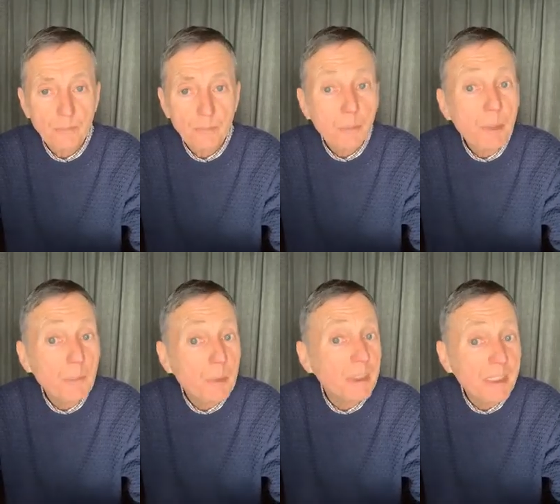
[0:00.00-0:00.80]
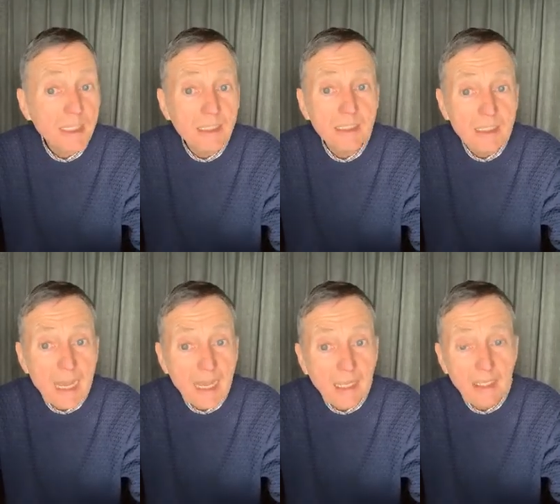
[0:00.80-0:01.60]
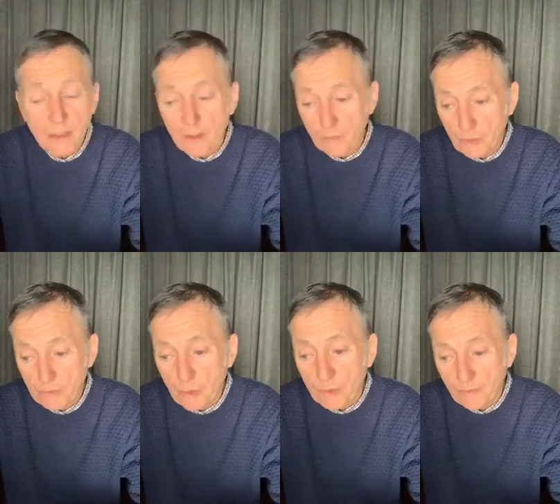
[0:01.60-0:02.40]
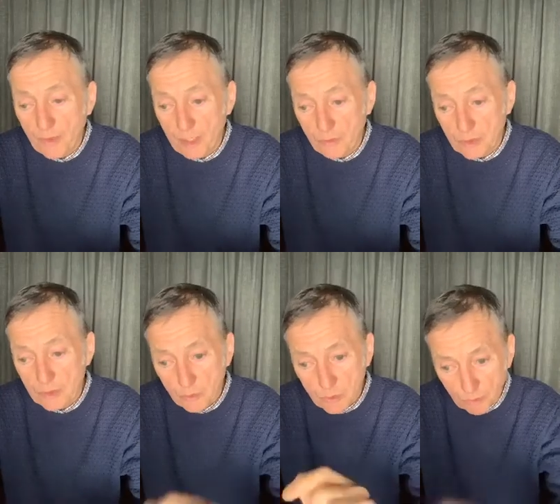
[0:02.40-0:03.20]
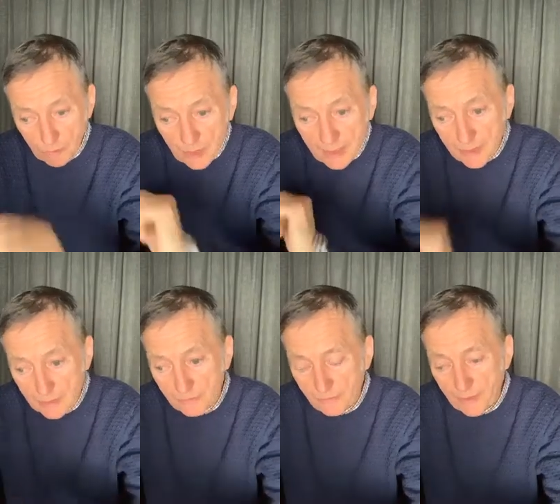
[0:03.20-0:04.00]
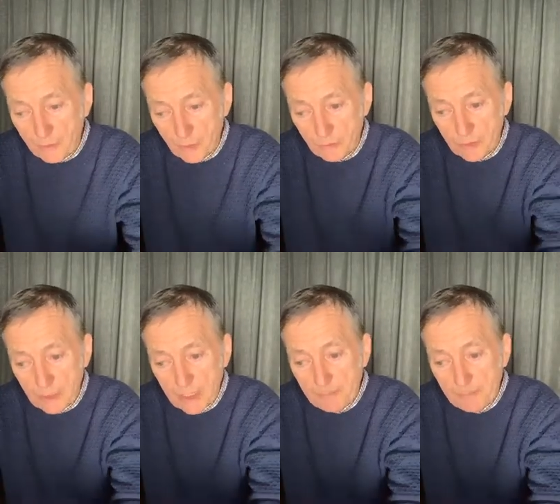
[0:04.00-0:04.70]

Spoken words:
The people didn't die of coronavirus. Those 3,500,